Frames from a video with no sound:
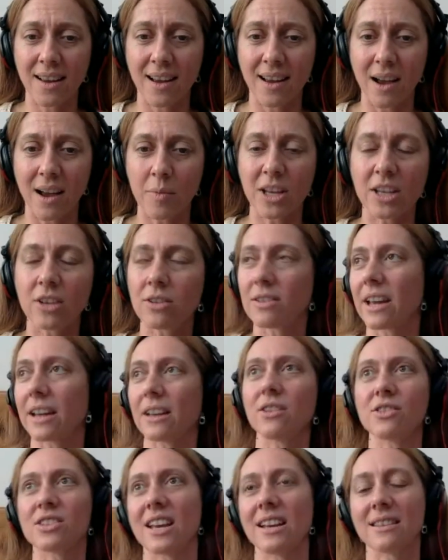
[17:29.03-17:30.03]

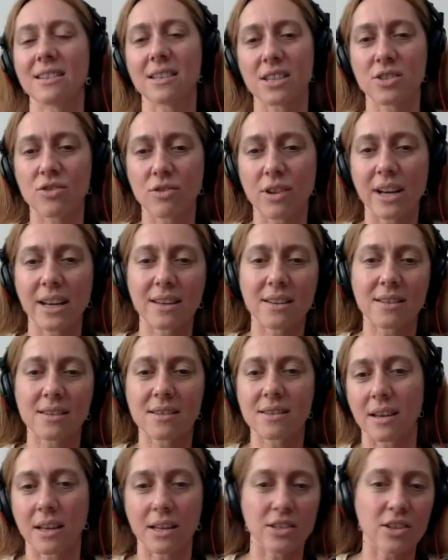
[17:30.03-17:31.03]
like you said, the
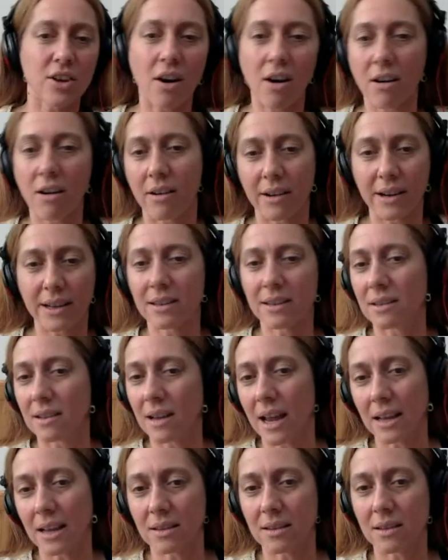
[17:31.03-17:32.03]
strings, the guitar, and
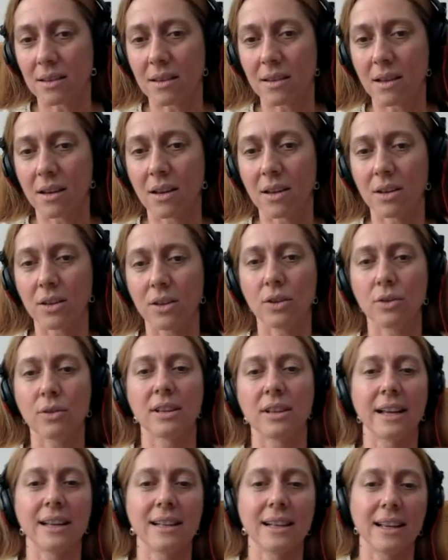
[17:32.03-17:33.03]
the
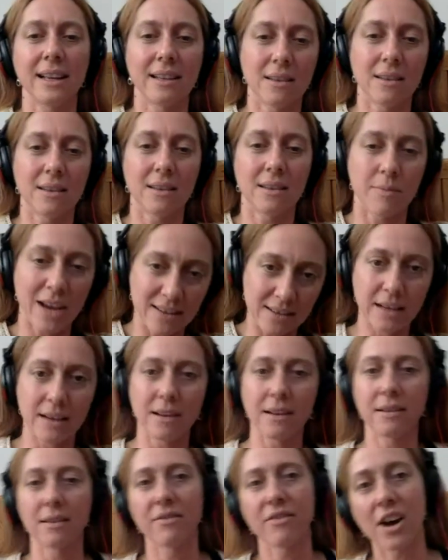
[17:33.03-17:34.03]
ukulele, and the
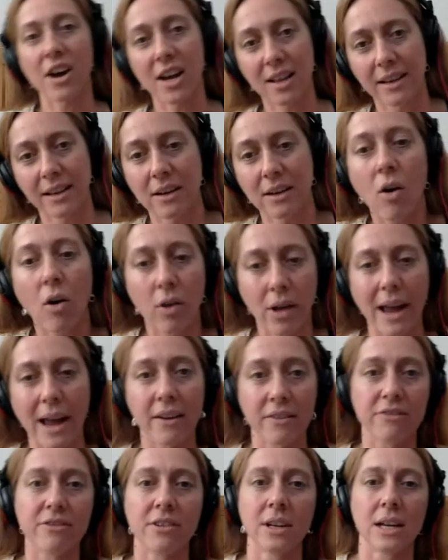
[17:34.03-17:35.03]
mandolin, and the violin all
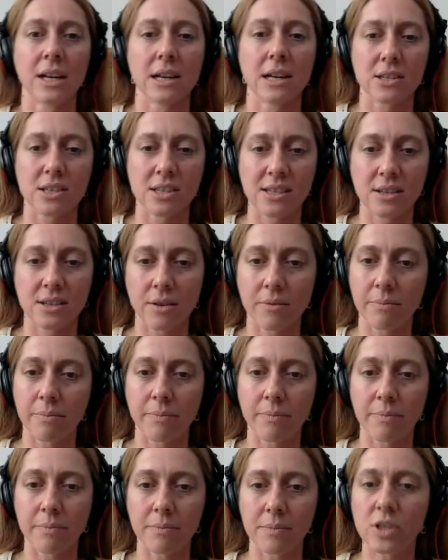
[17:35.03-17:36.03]
have
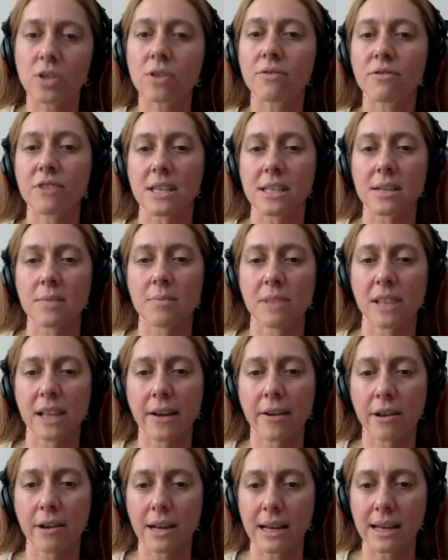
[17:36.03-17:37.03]
some surface
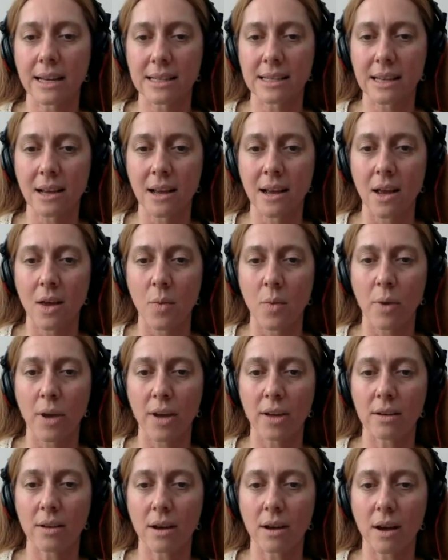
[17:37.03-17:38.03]
similarities.
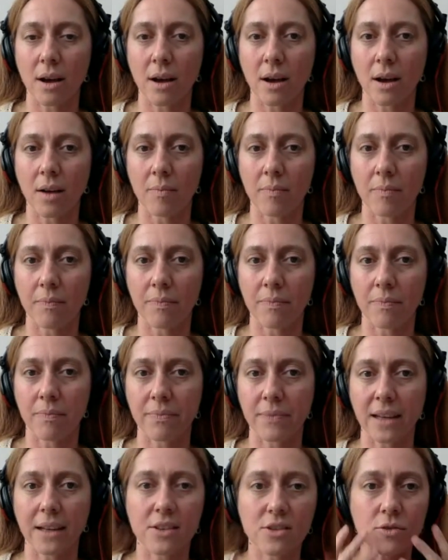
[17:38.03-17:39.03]
But an
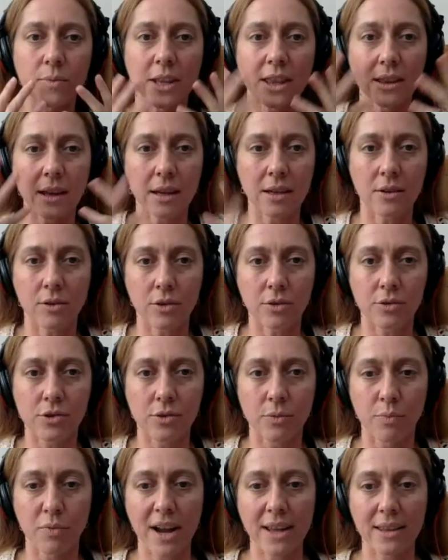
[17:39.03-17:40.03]
instrument that you
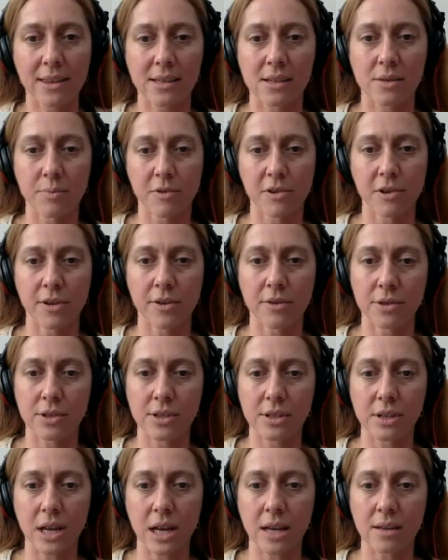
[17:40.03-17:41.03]
use your breath to
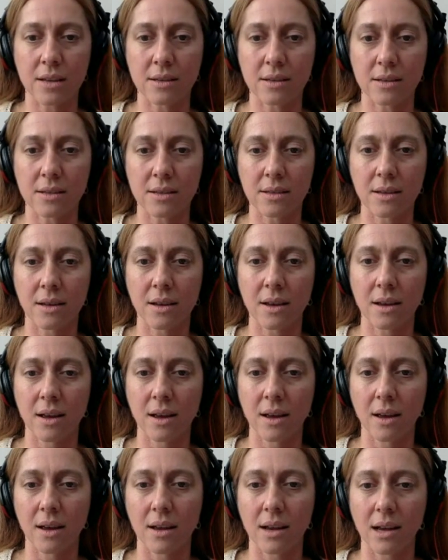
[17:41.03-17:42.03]
produce is
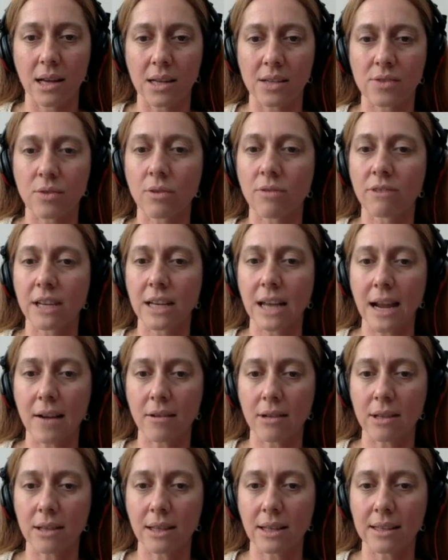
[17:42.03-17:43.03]
sort of
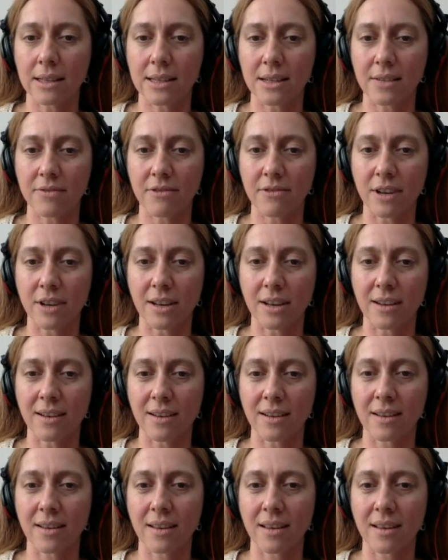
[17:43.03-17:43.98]
inherently different.